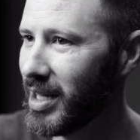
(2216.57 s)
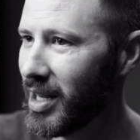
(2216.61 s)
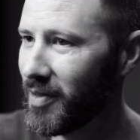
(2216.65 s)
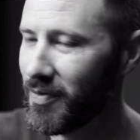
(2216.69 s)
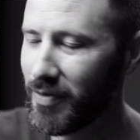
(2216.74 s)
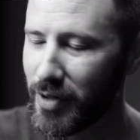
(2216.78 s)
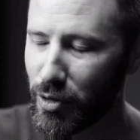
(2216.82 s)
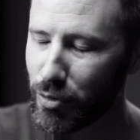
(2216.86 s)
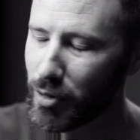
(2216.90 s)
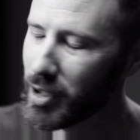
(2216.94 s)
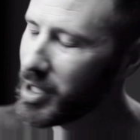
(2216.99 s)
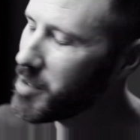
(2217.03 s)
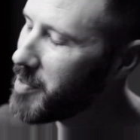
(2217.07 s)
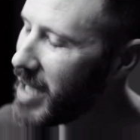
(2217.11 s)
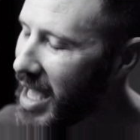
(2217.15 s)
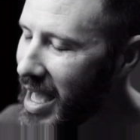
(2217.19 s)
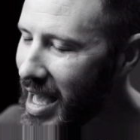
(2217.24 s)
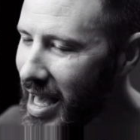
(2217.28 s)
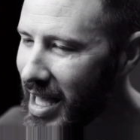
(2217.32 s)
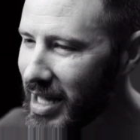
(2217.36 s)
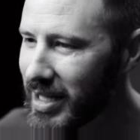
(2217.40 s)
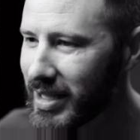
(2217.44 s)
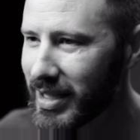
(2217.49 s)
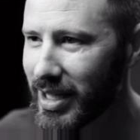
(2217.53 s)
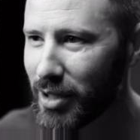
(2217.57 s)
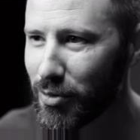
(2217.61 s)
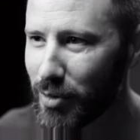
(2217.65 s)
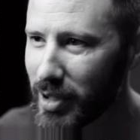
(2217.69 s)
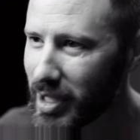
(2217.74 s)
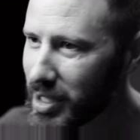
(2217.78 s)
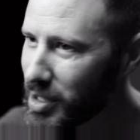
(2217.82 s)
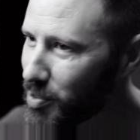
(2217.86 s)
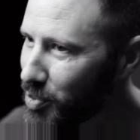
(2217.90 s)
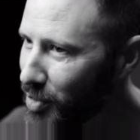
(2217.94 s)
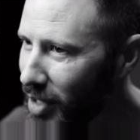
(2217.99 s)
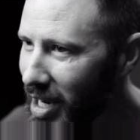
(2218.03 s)
I'd feel really bad and get
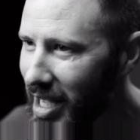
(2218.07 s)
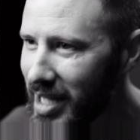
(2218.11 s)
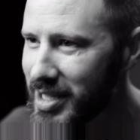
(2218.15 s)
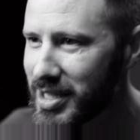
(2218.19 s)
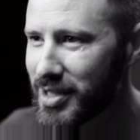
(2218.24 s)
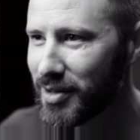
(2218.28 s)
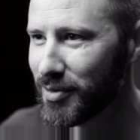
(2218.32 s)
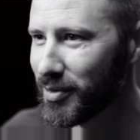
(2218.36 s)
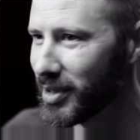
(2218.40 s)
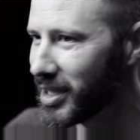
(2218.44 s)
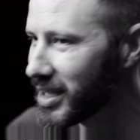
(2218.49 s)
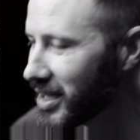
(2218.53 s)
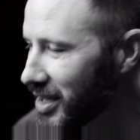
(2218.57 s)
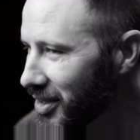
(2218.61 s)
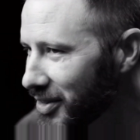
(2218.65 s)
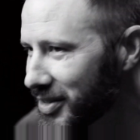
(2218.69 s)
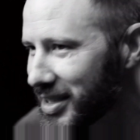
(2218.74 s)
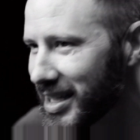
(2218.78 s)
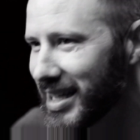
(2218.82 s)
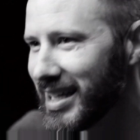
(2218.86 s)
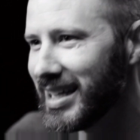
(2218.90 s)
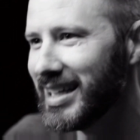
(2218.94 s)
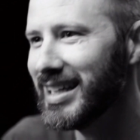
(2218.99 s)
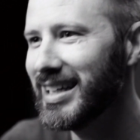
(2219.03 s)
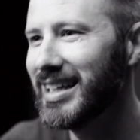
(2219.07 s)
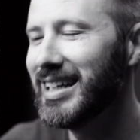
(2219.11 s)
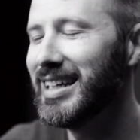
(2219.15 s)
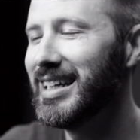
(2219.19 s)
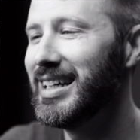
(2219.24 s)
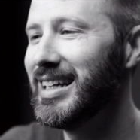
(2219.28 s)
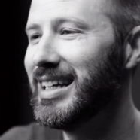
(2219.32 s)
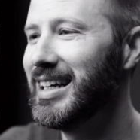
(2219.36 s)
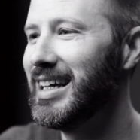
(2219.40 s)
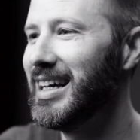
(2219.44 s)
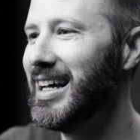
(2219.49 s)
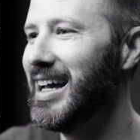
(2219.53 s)
really depressed and really guilty.
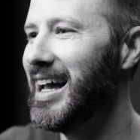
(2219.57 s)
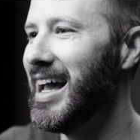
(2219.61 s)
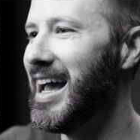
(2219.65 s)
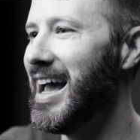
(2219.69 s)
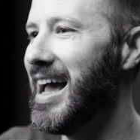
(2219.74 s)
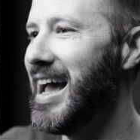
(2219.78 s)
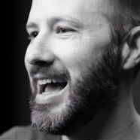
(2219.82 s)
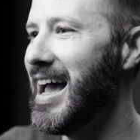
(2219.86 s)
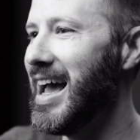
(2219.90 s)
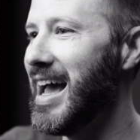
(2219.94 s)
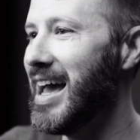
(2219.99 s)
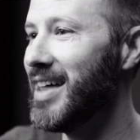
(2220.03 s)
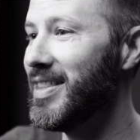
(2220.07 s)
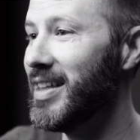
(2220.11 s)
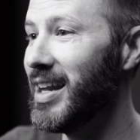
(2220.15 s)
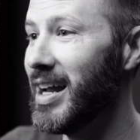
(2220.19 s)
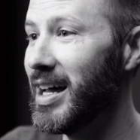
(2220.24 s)
And then